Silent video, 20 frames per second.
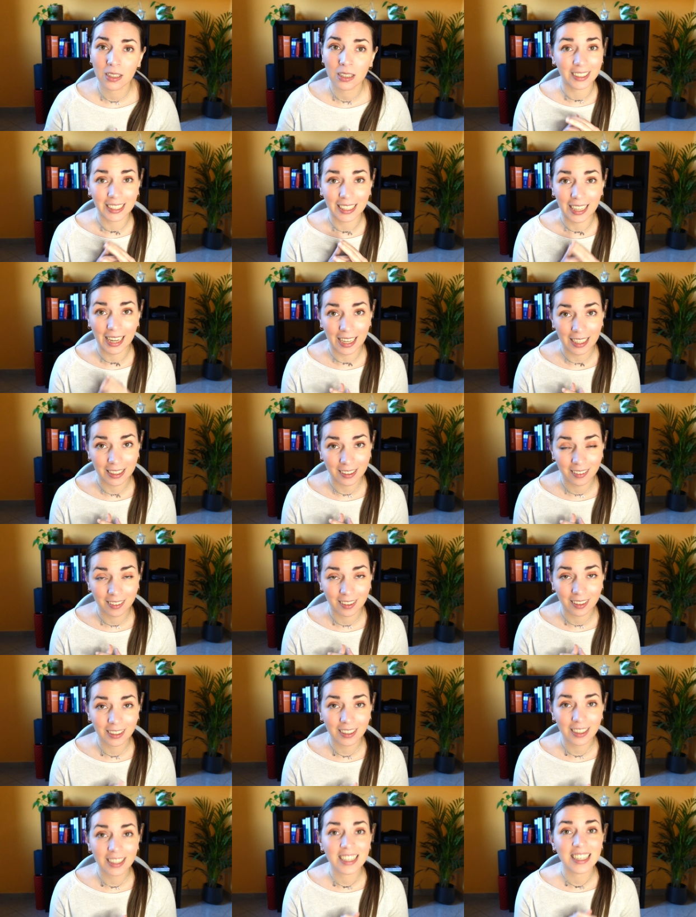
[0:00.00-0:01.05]
The
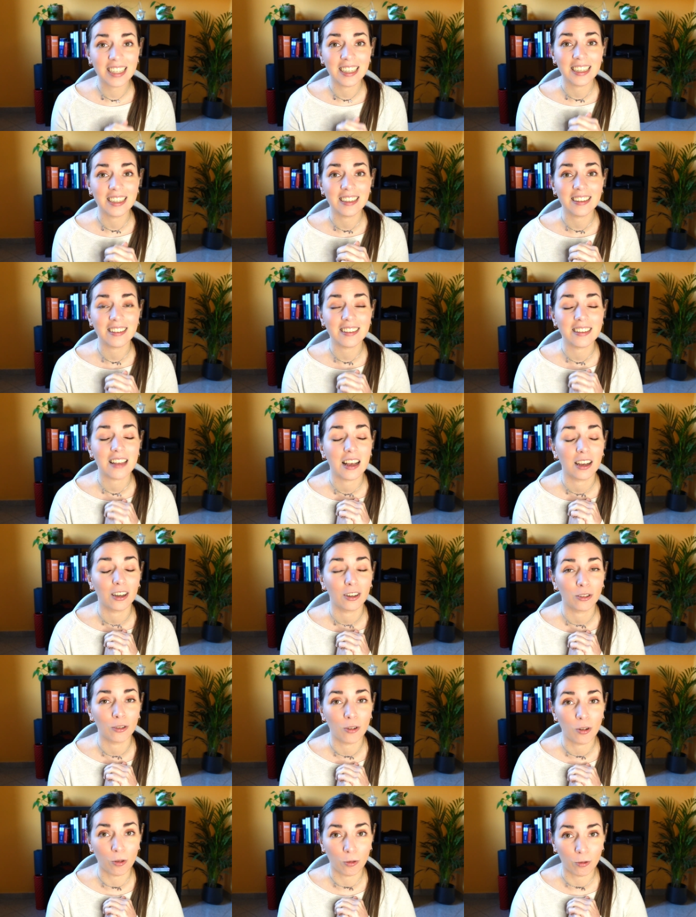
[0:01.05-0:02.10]
acting is
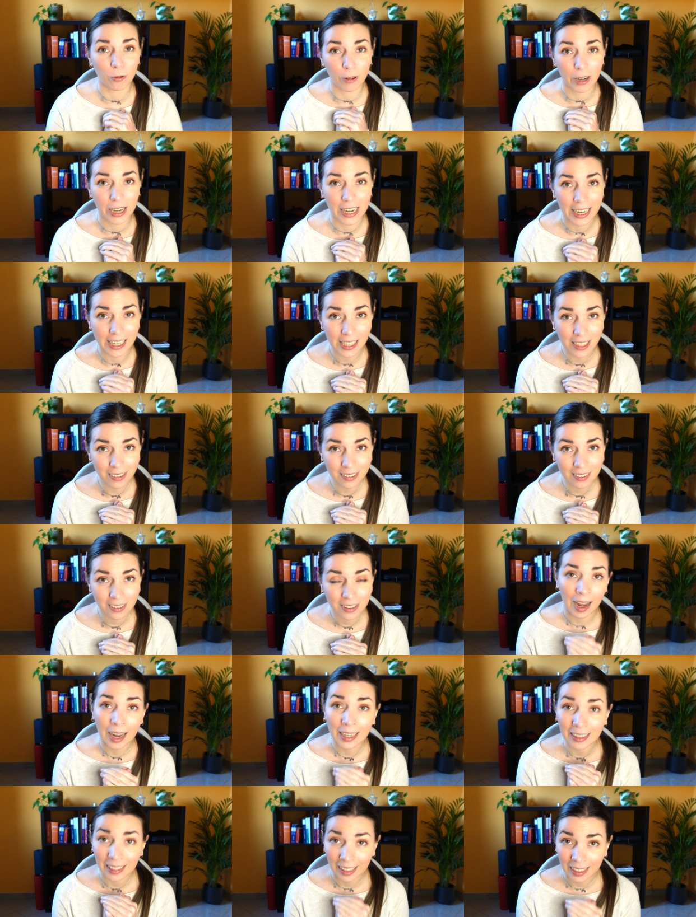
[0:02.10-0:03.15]
great.
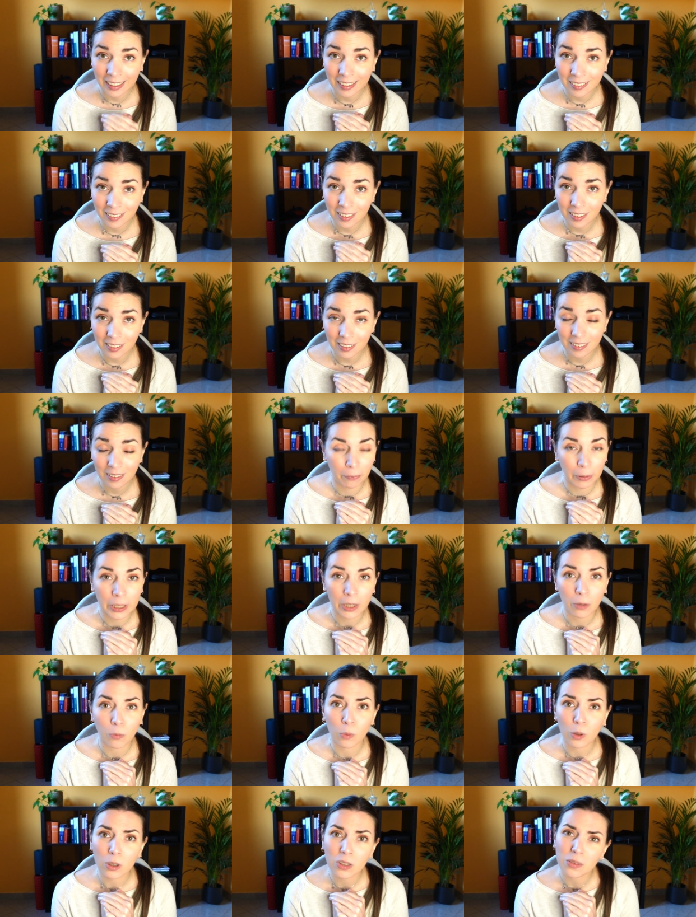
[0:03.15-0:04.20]
I liked it, but
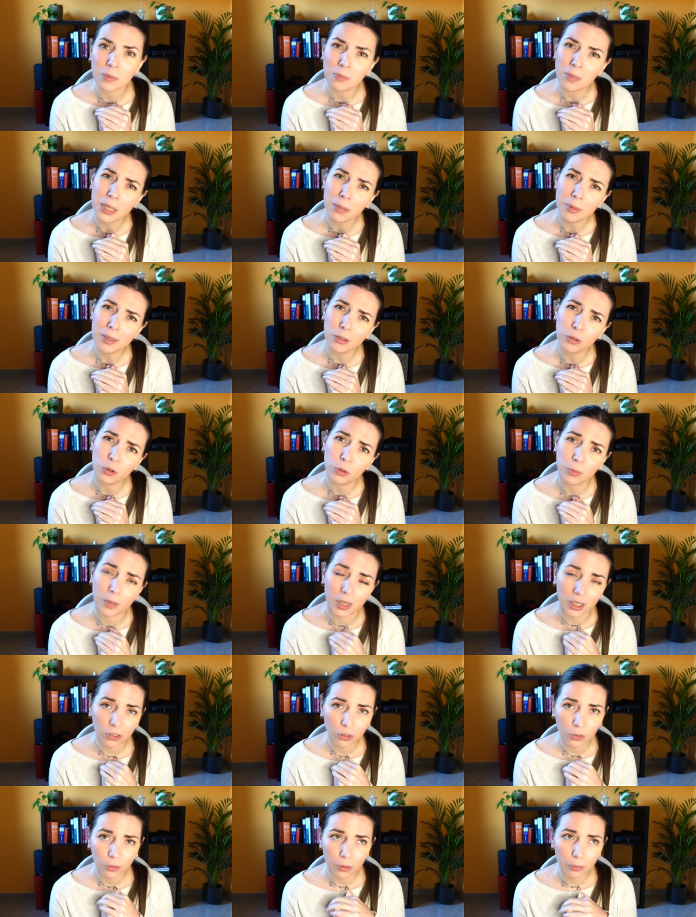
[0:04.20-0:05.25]
it was maybe too
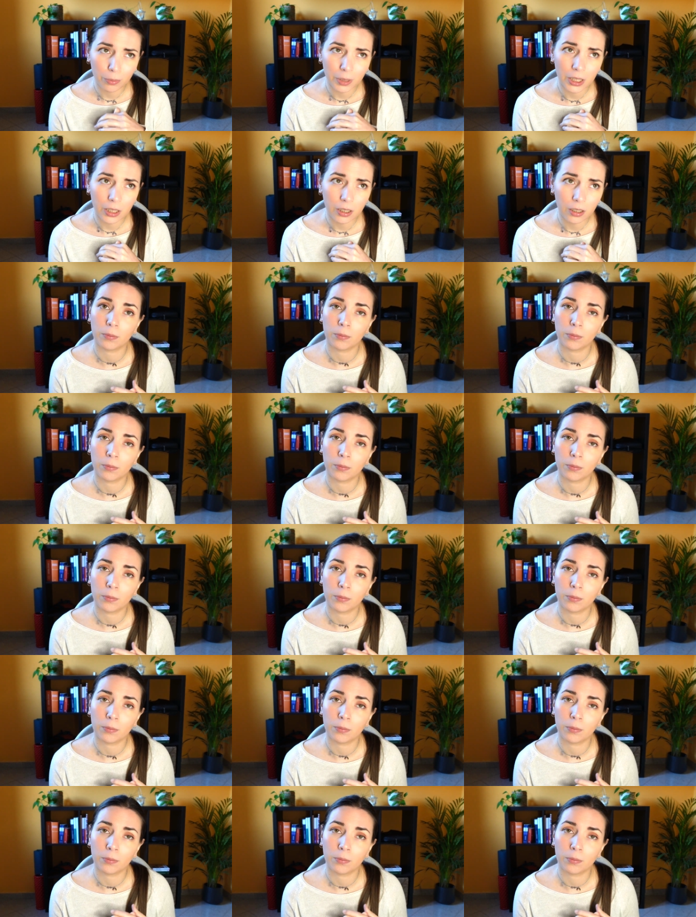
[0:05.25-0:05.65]
much for me.